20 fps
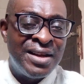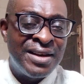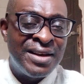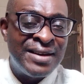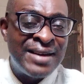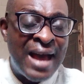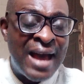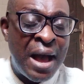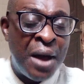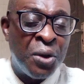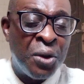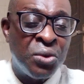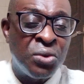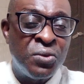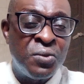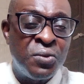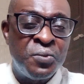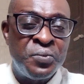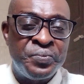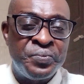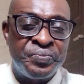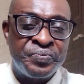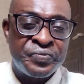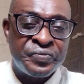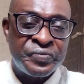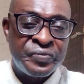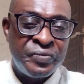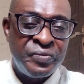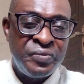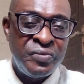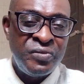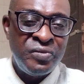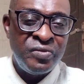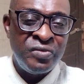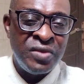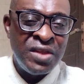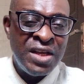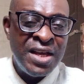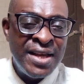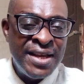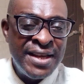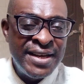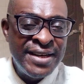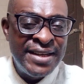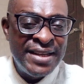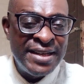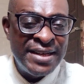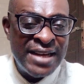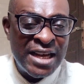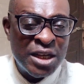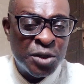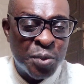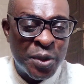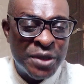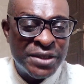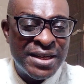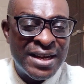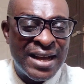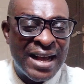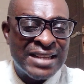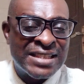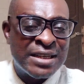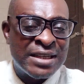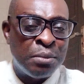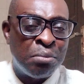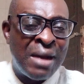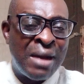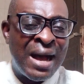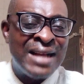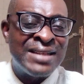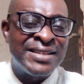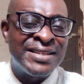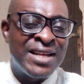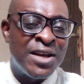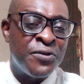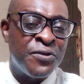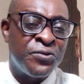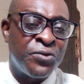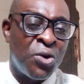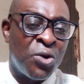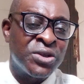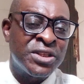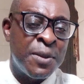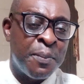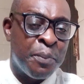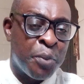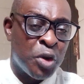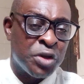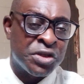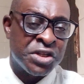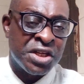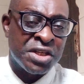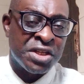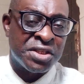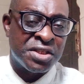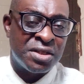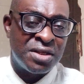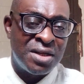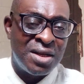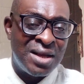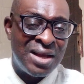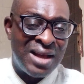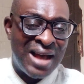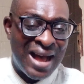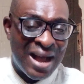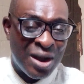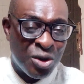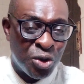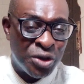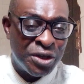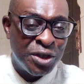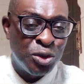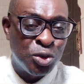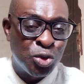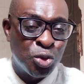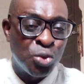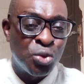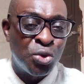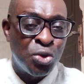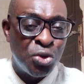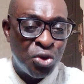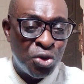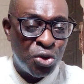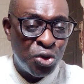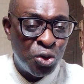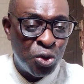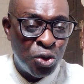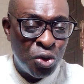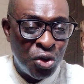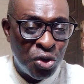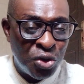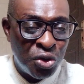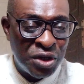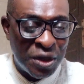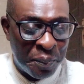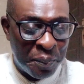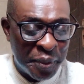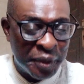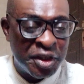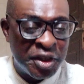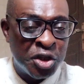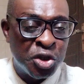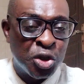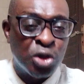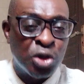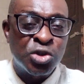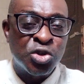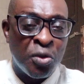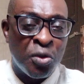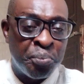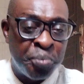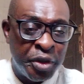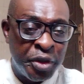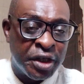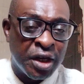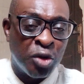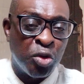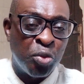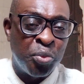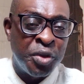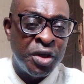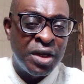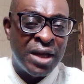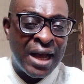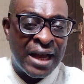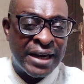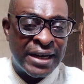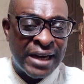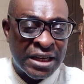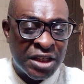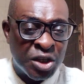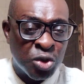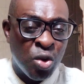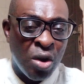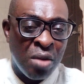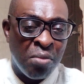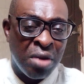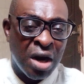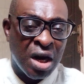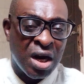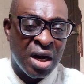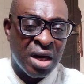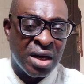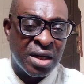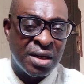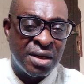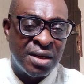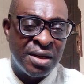now the next president has emerged in a faulty process according to the petitions of Peter Obi and Atiku Abubakar,